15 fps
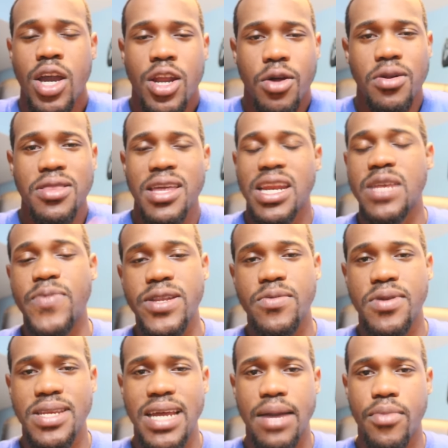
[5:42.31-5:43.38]
The only thing they spent
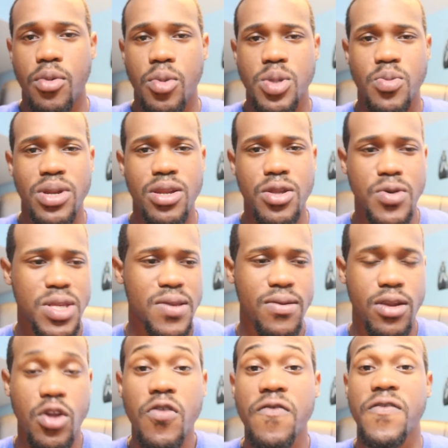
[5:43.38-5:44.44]
too much time on was when Lucy,
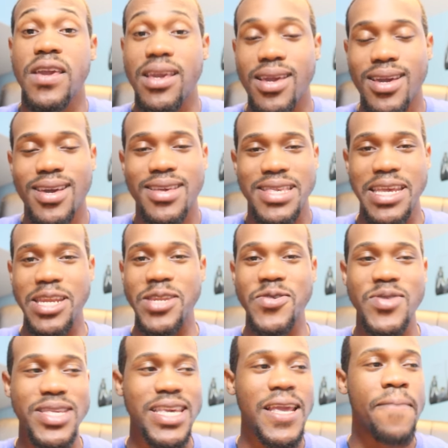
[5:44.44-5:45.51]
Luffy, I said
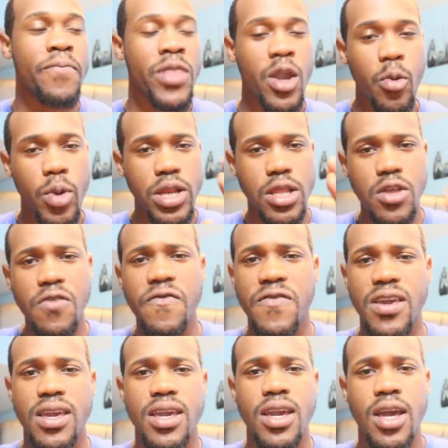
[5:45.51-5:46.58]
Lucy, when
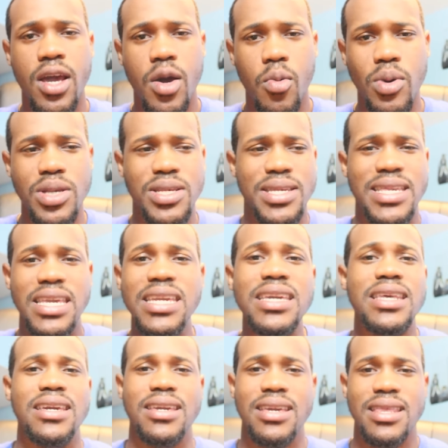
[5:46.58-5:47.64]
Luffy was just
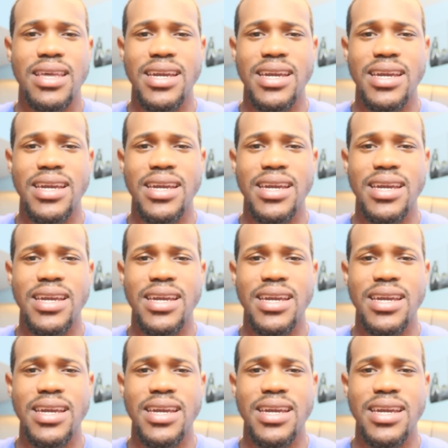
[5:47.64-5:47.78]
eating.